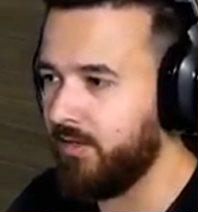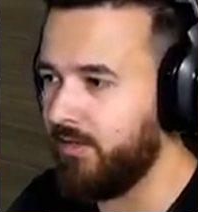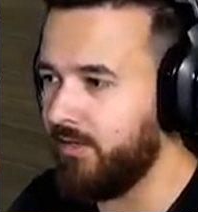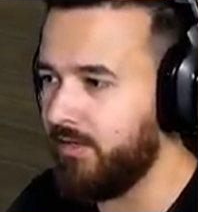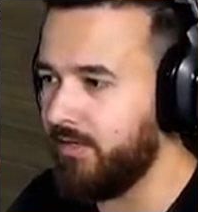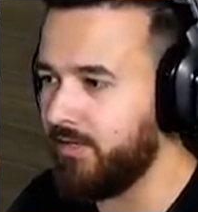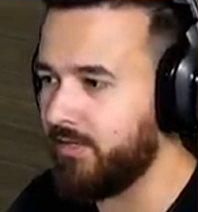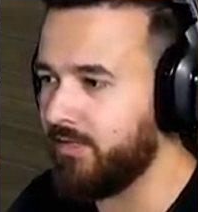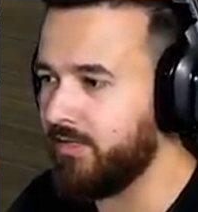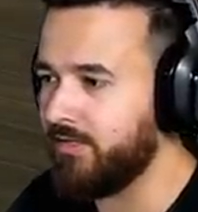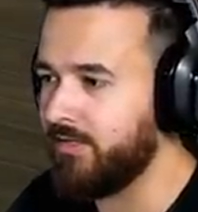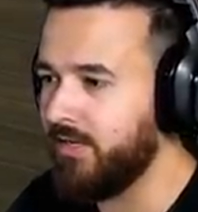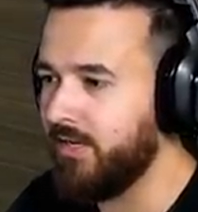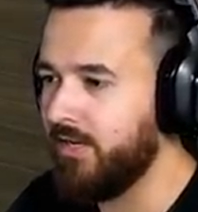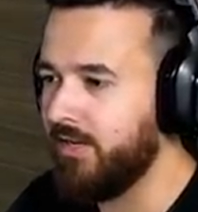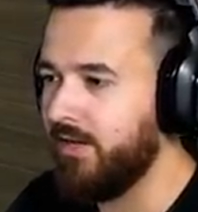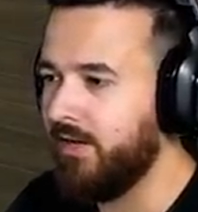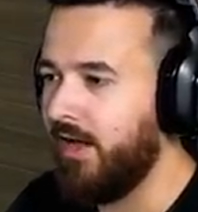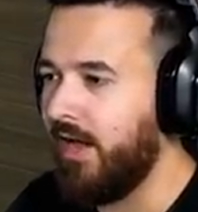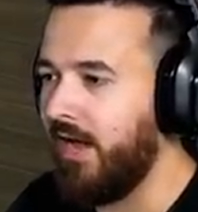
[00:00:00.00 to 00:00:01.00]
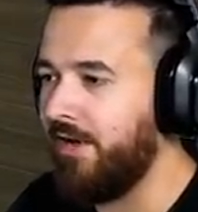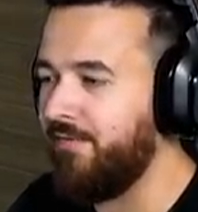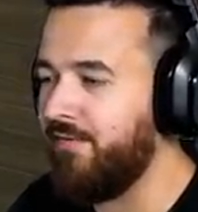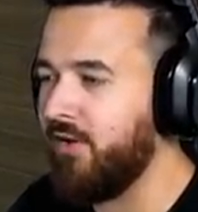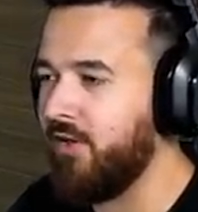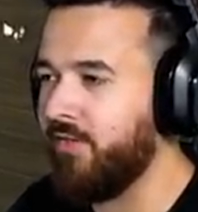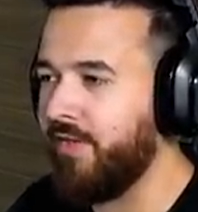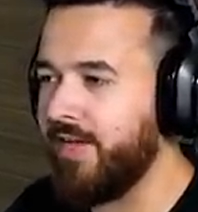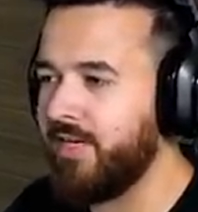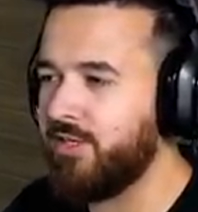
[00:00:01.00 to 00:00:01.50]
Uh, Because I
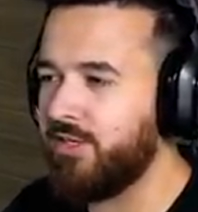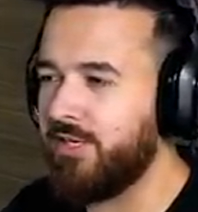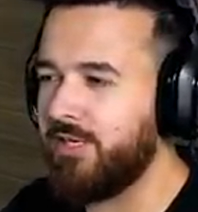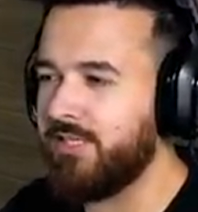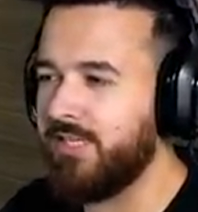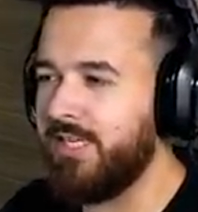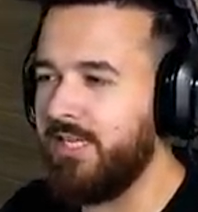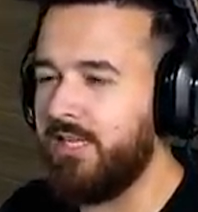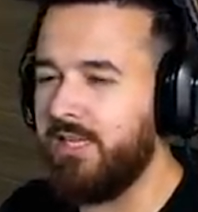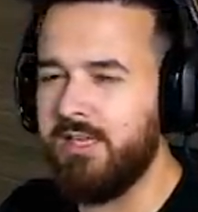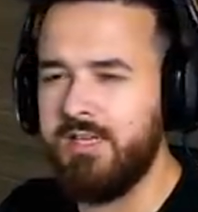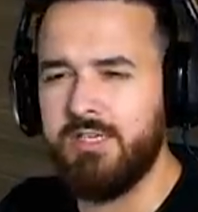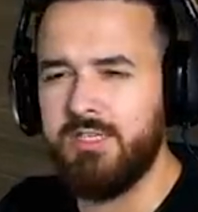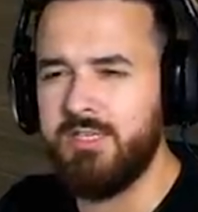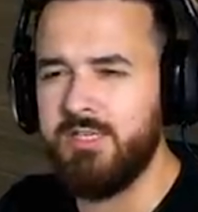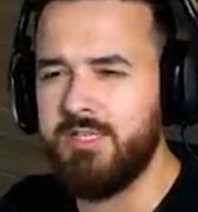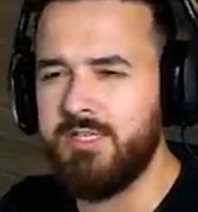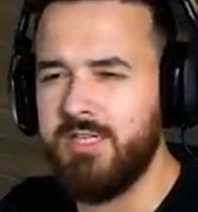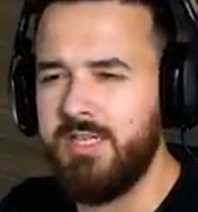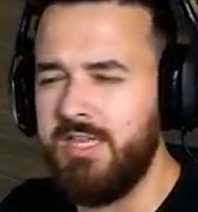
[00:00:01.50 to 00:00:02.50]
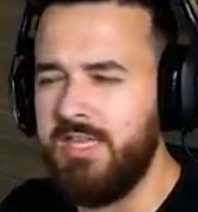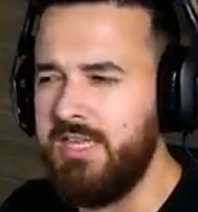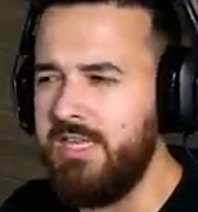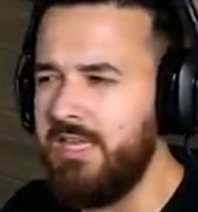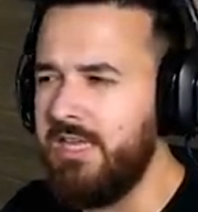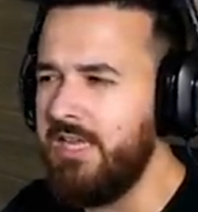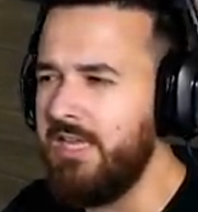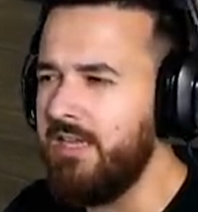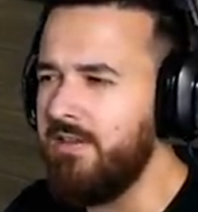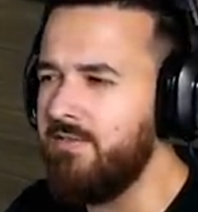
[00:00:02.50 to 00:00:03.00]
feel like she's she's
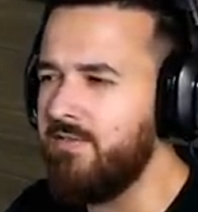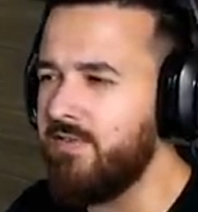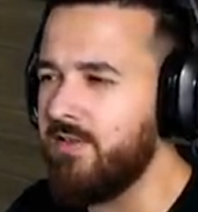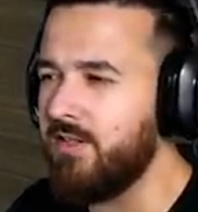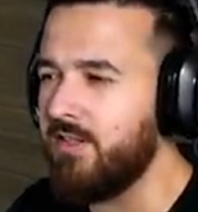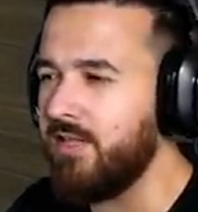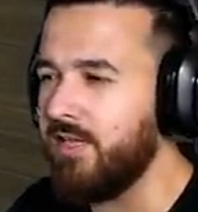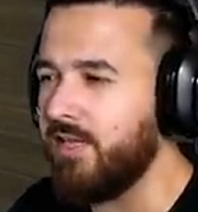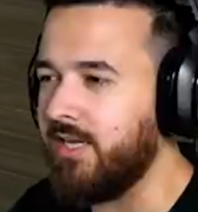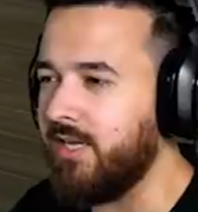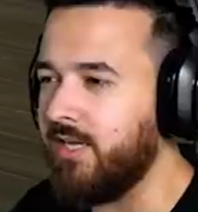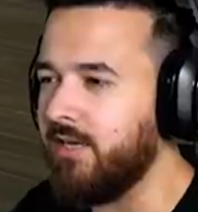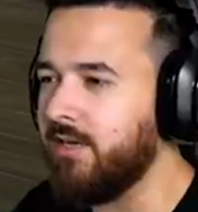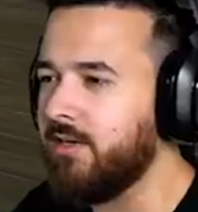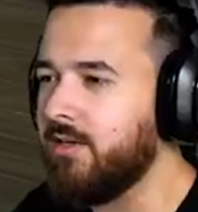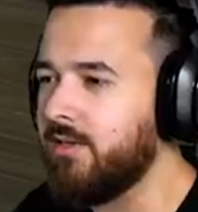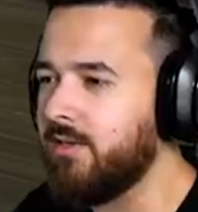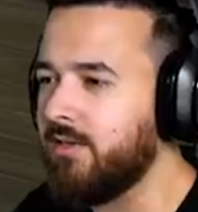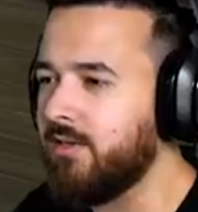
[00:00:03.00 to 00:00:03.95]
evilly.